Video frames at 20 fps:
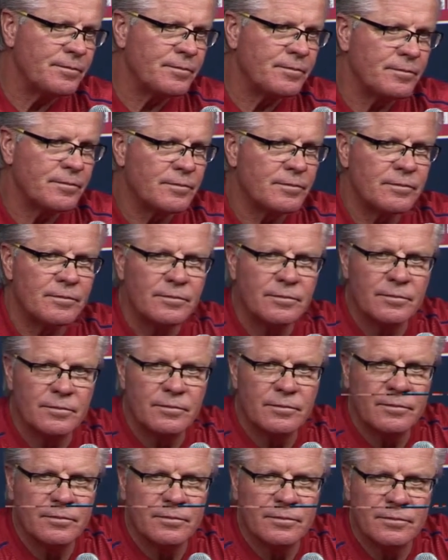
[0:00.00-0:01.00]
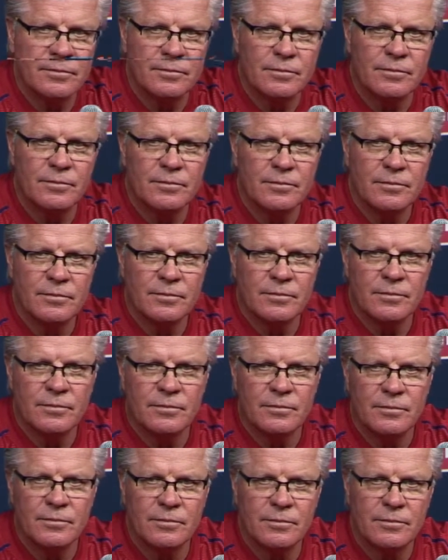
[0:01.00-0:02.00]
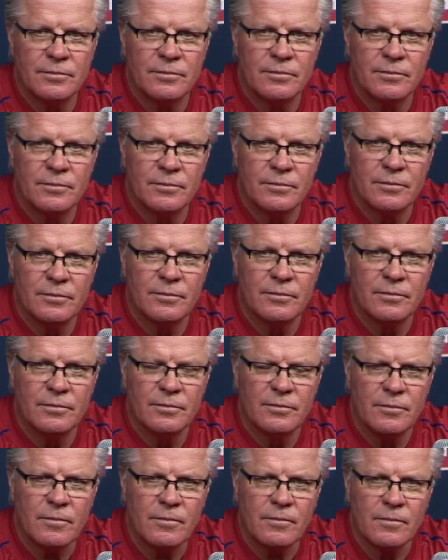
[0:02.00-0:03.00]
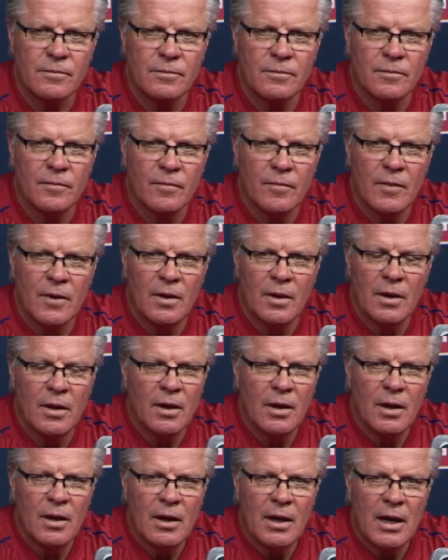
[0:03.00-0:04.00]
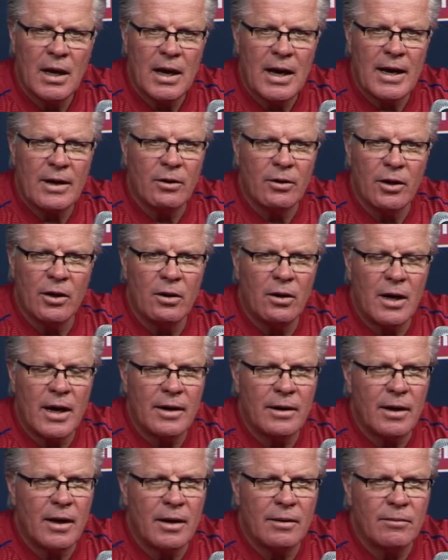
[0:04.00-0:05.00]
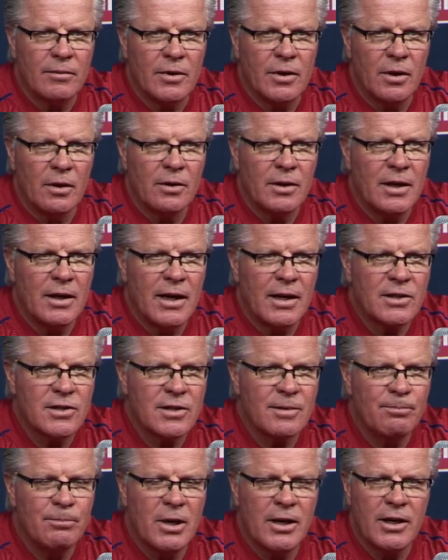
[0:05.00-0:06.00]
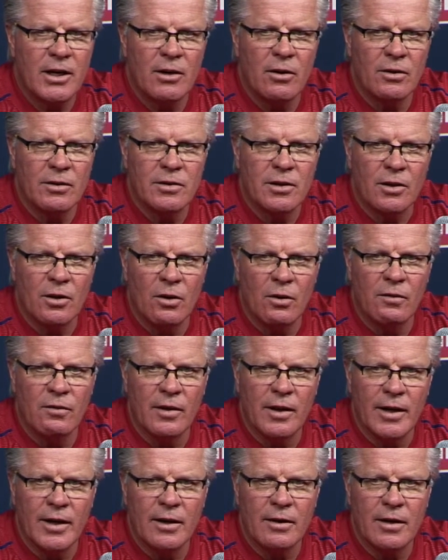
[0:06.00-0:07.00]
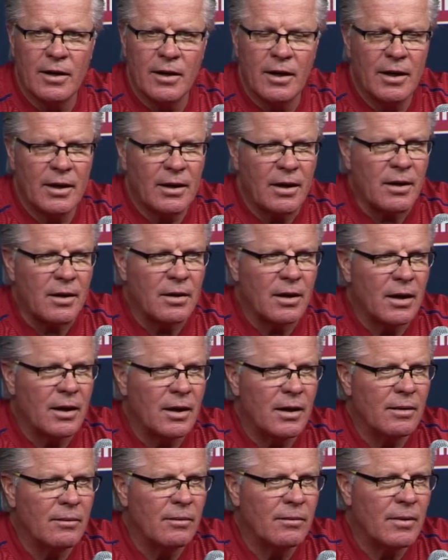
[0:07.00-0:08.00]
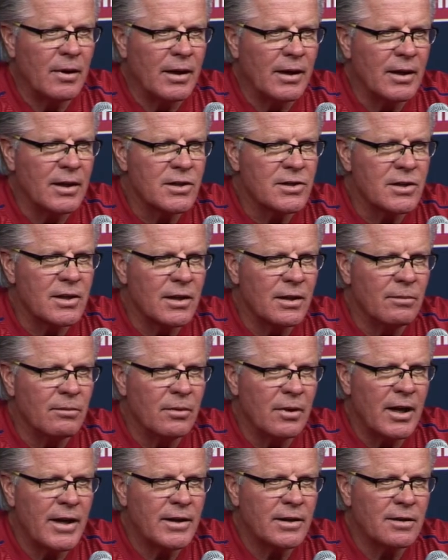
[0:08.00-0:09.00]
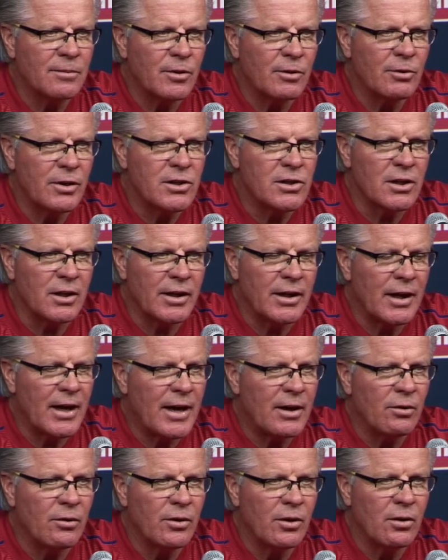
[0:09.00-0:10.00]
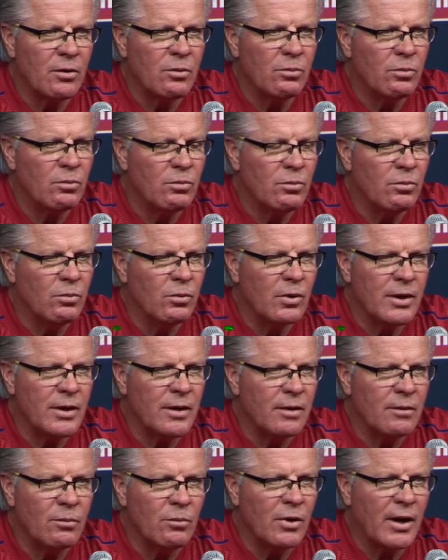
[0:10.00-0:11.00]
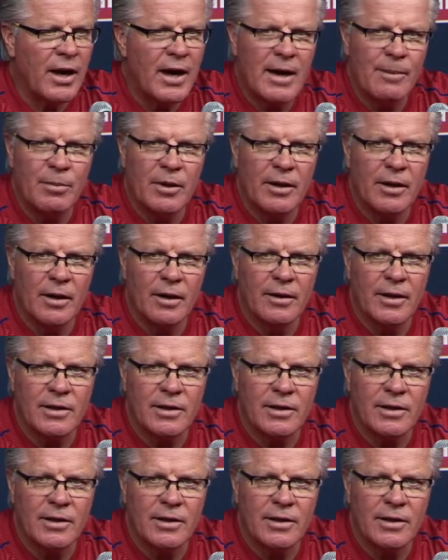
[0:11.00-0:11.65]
Any understanding of why Boston ran out of pitching? I don't know. You know, he got some money to go over there, and I guess they liked him originally, and I don't know what happened there.